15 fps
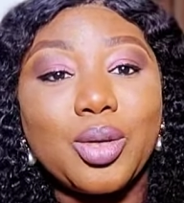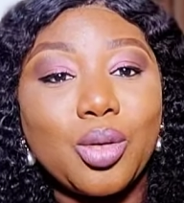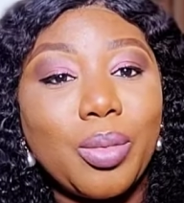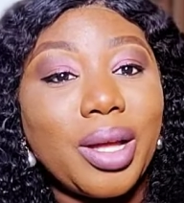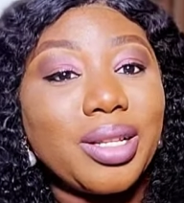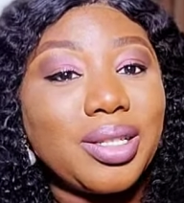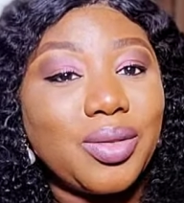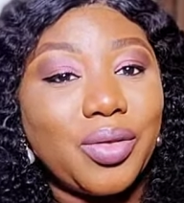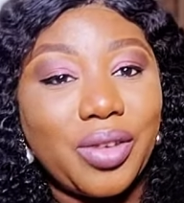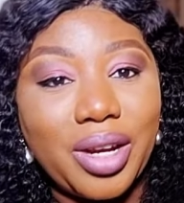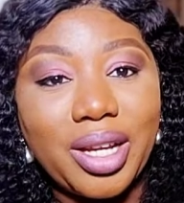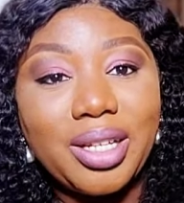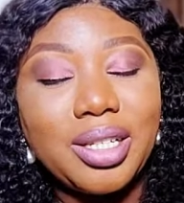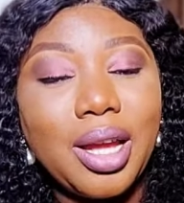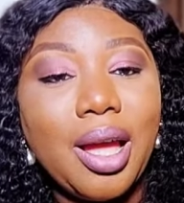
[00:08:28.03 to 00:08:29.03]
You see people
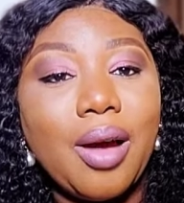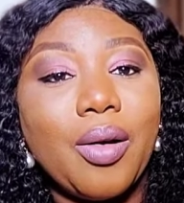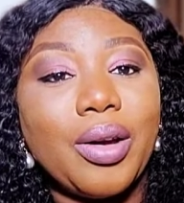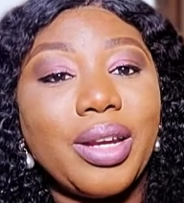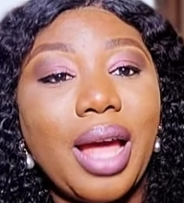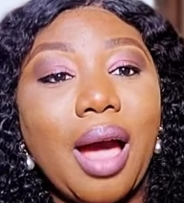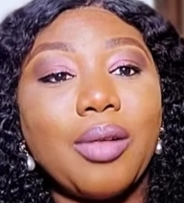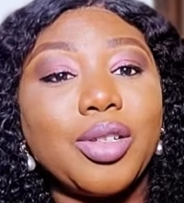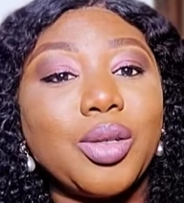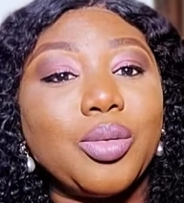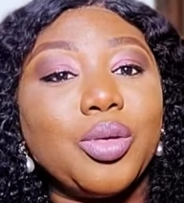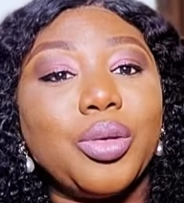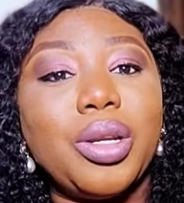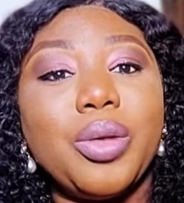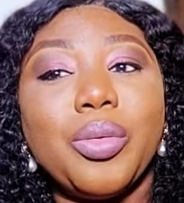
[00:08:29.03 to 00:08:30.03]
doing
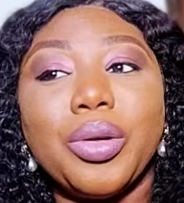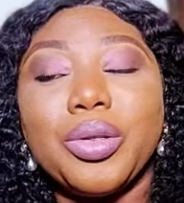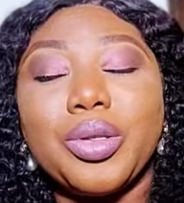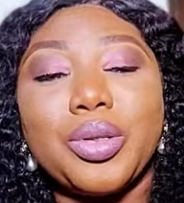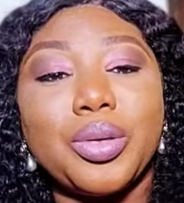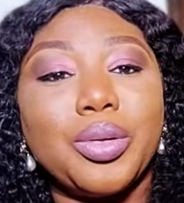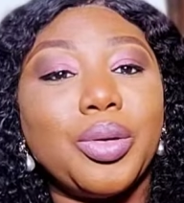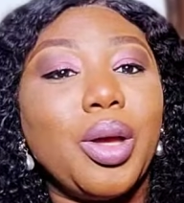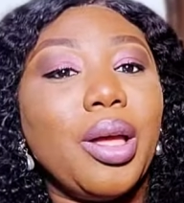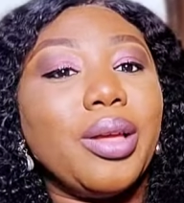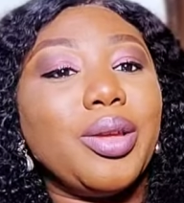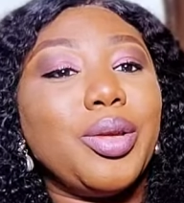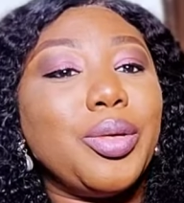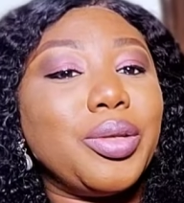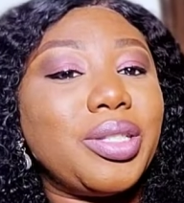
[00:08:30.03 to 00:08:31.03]
relationship goals, couple
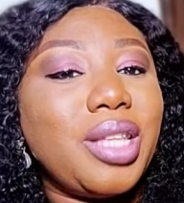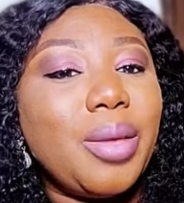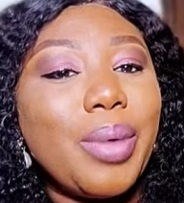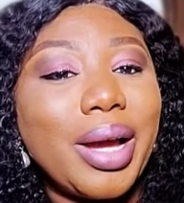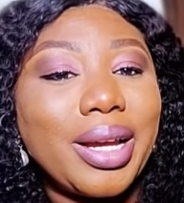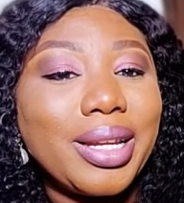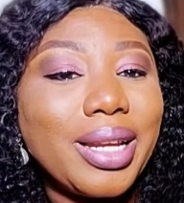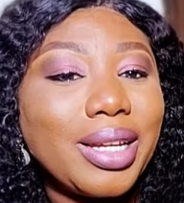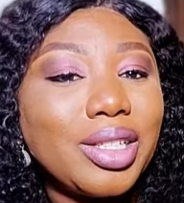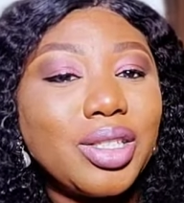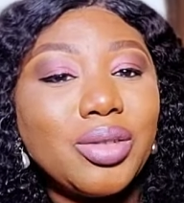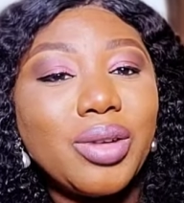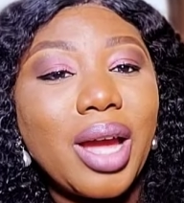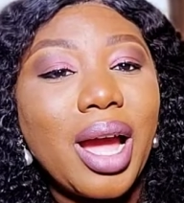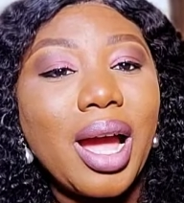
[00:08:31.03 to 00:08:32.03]
goals on social
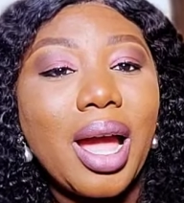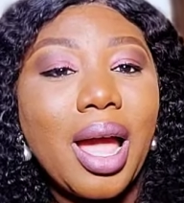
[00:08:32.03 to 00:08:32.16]
media,